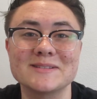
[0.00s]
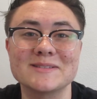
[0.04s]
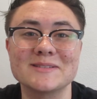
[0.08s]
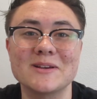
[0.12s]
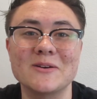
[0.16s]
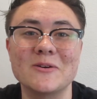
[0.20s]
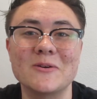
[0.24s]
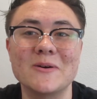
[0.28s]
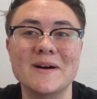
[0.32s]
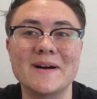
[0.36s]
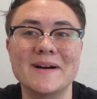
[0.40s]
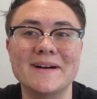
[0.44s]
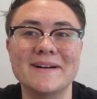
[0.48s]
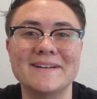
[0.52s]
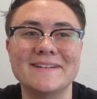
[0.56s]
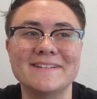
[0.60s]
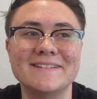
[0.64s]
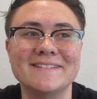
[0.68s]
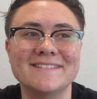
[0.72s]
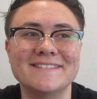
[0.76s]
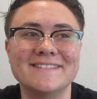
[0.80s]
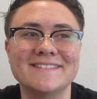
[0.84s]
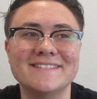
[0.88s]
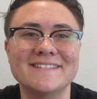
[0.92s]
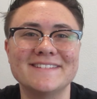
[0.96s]
so
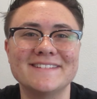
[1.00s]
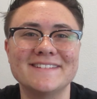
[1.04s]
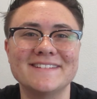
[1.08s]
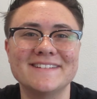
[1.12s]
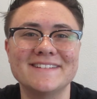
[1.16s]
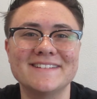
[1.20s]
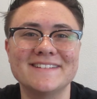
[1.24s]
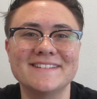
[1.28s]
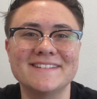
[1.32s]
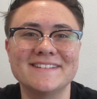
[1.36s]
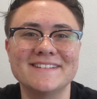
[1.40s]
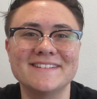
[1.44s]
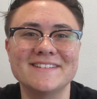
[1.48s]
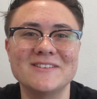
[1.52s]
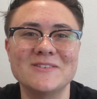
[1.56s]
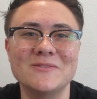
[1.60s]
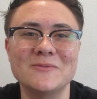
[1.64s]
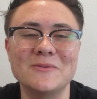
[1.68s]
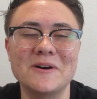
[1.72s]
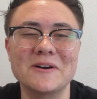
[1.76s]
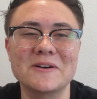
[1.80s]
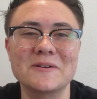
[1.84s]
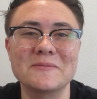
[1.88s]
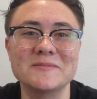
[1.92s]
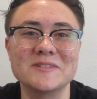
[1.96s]

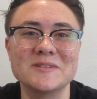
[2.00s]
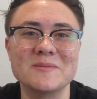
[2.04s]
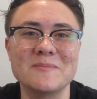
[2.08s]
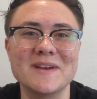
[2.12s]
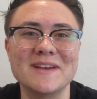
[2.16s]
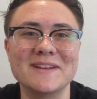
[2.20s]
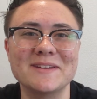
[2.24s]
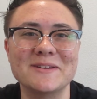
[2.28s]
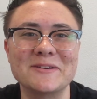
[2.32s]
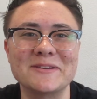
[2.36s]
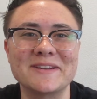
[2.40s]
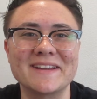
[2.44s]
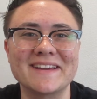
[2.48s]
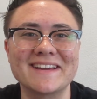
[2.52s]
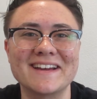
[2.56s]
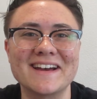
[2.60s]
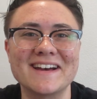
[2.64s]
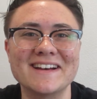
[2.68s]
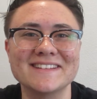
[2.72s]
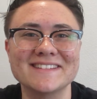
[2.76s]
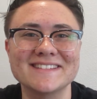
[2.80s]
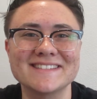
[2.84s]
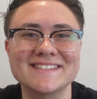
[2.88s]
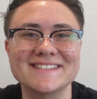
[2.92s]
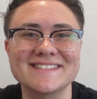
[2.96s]
welcome to manhood, I
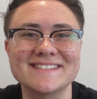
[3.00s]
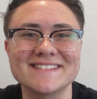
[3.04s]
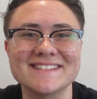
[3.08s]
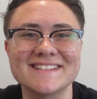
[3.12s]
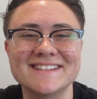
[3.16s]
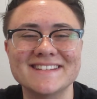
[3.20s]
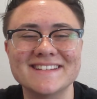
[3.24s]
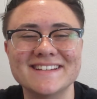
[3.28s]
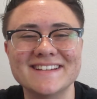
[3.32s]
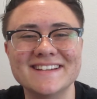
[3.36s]
guess.